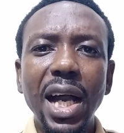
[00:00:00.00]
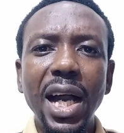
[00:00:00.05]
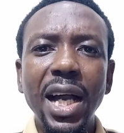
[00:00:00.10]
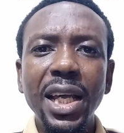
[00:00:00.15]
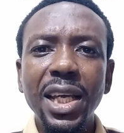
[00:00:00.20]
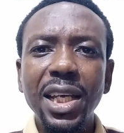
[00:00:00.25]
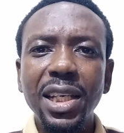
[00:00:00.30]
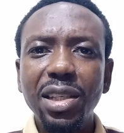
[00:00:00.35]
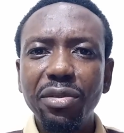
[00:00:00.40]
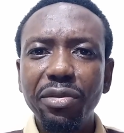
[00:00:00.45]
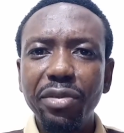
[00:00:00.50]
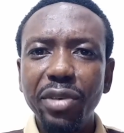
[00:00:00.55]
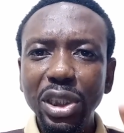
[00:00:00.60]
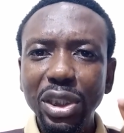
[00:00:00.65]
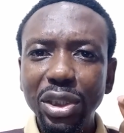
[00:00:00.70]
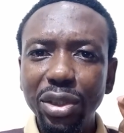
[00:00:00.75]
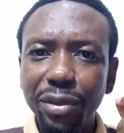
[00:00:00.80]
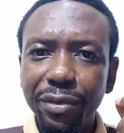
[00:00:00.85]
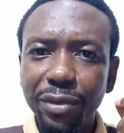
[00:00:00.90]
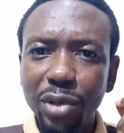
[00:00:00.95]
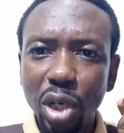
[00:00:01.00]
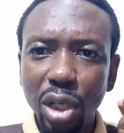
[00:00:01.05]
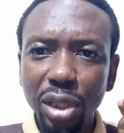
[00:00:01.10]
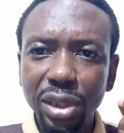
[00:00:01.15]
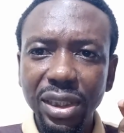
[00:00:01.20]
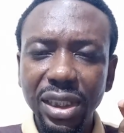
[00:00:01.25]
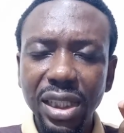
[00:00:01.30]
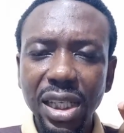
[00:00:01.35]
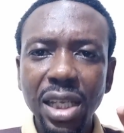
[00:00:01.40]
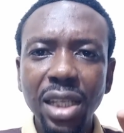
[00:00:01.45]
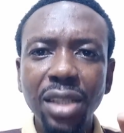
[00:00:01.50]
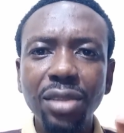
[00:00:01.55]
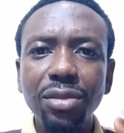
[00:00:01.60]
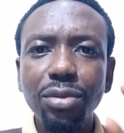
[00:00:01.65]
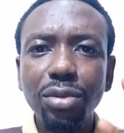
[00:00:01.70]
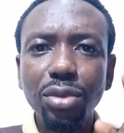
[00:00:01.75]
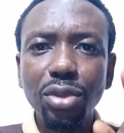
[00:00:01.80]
I heard a voice of God say,